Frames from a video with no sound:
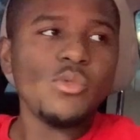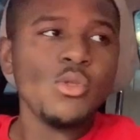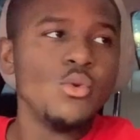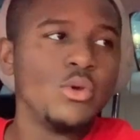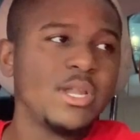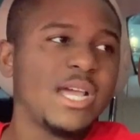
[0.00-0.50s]

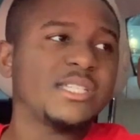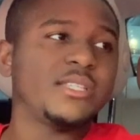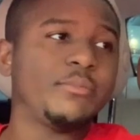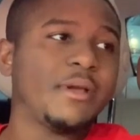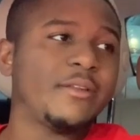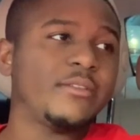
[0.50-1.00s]
Well, now she
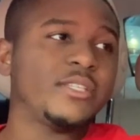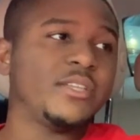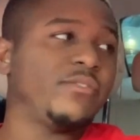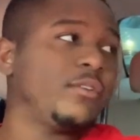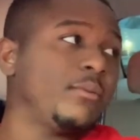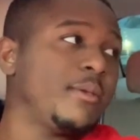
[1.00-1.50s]
about she
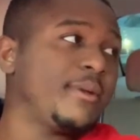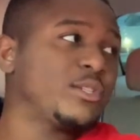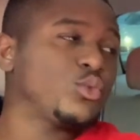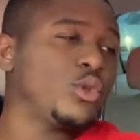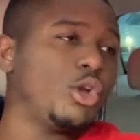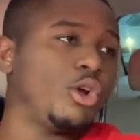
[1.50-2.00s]
finna be my
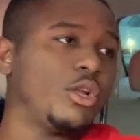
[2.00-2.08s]
sweetheart.